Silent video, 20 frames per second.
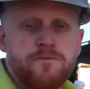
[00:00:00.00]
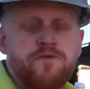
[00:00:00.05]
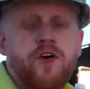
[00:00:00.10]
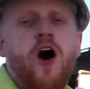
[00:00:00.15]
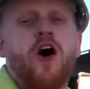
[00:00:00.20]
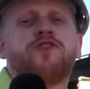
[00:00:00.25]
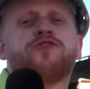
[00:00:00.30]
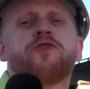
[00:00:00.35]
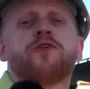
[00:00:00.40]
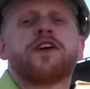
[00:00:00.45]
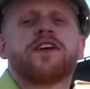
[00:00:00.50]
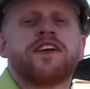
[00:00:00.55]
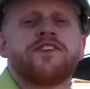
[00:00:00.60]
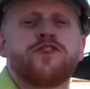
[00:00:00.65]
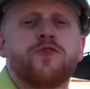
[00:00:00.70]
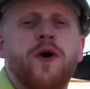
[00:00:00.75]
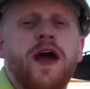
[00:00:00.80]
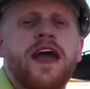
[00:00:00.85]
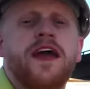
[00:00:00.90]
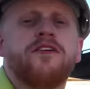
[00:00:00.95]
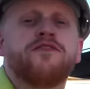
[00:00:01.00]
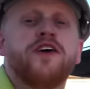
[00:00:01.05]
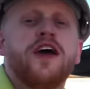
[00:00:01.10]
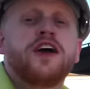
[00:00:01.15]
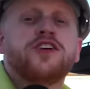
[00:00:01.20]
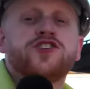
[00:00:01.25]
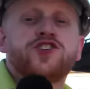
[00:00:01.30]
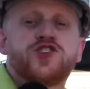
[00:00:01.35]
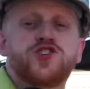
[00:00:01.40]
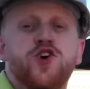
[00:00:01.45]
False work is a way of
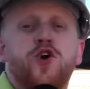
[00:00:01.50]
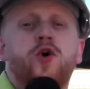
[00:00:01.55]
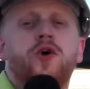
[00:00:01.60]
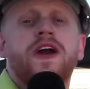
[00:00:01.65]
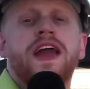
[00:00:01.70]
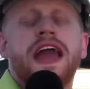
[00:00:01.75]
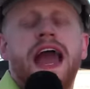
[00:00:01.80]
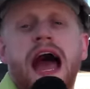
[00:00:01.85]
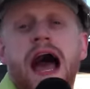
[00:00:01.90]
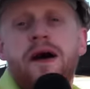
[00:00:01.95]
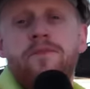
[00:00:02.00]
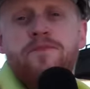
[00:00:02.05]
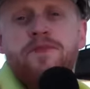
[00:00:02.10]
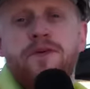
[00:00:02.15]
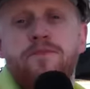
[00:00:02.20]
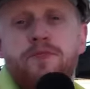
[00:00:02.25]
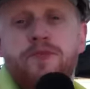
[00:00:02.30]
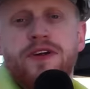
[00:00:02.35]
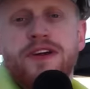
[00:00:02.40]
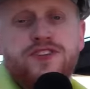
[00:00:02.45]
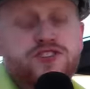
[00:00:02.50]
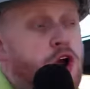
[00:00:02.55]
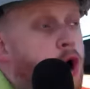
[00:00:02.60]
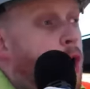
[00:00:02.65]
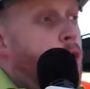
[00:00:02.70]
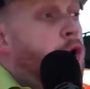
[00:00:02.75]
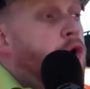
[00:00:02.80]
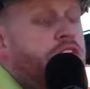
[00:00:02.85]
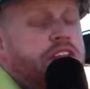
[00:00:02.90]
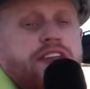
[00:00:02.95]
shoring up the bridge,
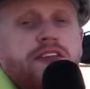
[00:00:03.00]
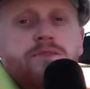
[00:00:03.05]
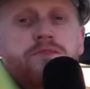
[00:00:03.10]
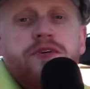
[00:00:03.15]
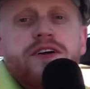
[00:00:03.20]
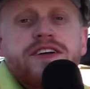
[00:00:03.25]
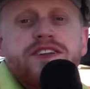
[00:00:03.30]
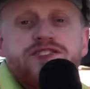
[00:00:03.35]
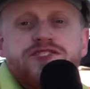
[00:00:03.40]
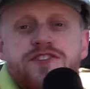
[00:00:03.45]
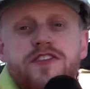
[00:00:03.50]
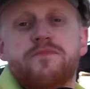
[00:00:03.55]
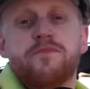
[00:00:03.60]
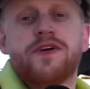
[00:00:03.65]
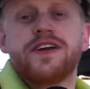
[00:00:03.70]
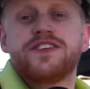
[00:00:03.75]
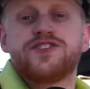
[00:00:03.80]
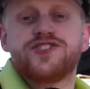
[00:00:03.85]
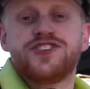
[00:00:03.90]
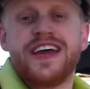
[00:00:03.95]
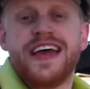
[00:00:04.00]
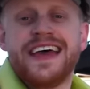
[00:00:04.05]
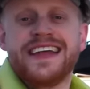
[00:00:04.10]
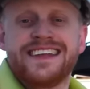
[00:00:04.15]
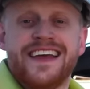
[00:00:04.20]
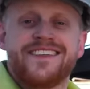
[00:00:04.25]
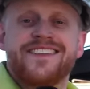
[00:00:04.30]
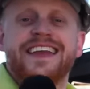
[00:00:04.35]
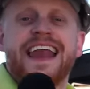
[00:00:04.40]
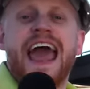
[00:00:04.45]
holding the bridge so the bridge
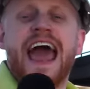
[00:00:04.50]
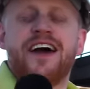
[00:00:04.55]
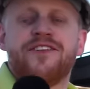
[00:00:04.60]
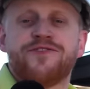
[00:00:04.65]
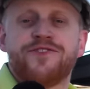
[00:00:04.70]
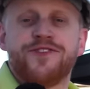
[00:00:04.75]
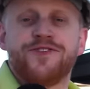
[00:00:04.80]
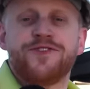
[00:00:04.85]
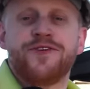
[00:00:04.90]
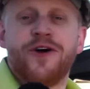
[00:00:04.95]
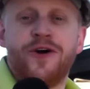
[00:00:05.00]
doesn't have to